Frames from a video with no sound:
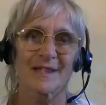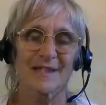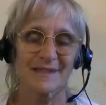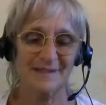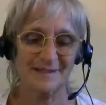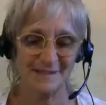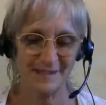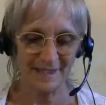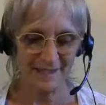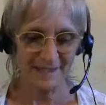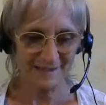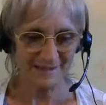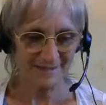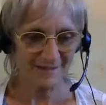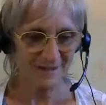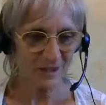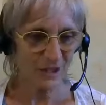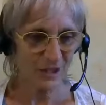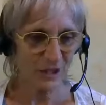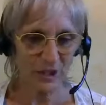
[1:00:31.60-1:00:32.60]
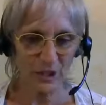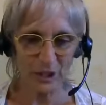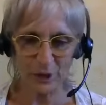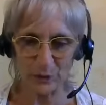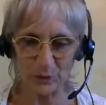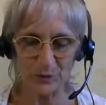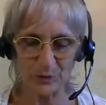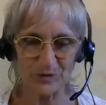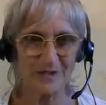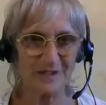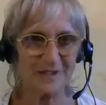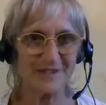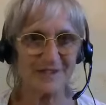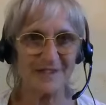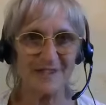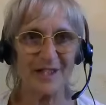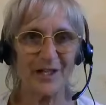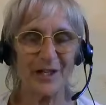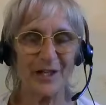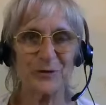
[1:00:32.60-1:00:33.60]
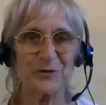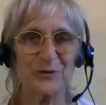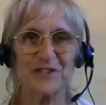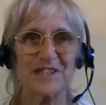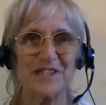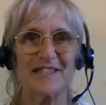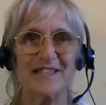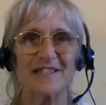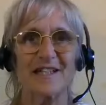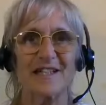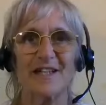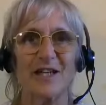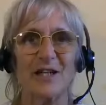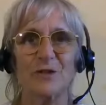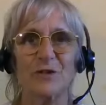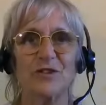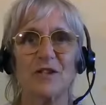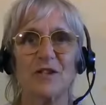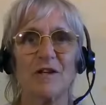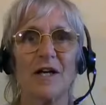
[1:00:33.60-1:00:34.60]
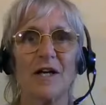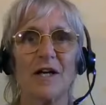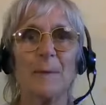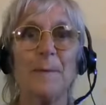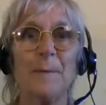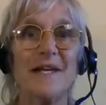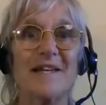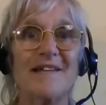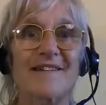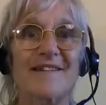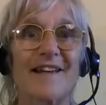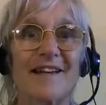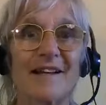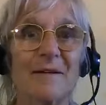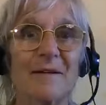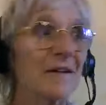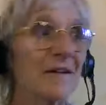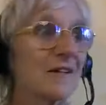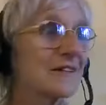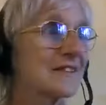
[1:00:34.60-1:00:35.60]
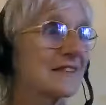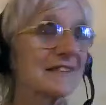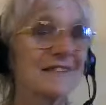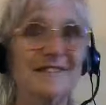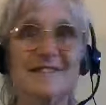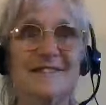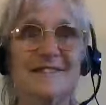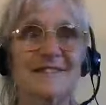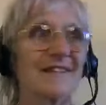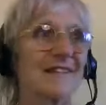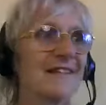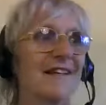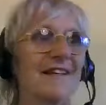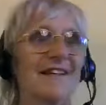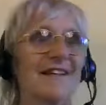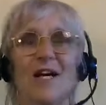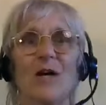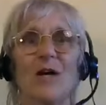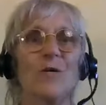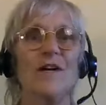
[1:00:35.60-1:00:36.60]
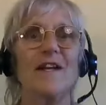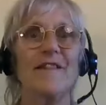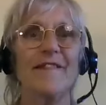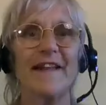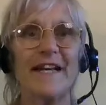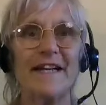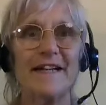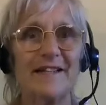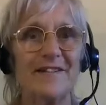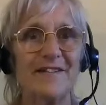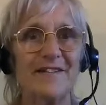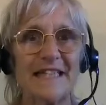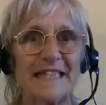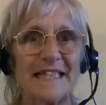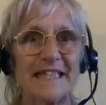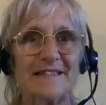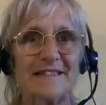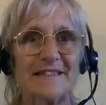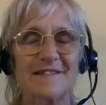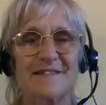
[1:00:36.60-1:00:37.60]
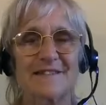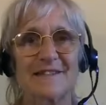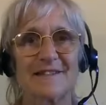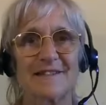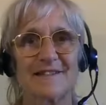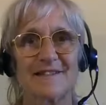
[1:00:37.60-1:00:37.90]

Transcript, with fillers: It's that close, it's closer than close. You can't miss it because it's the only thing there is.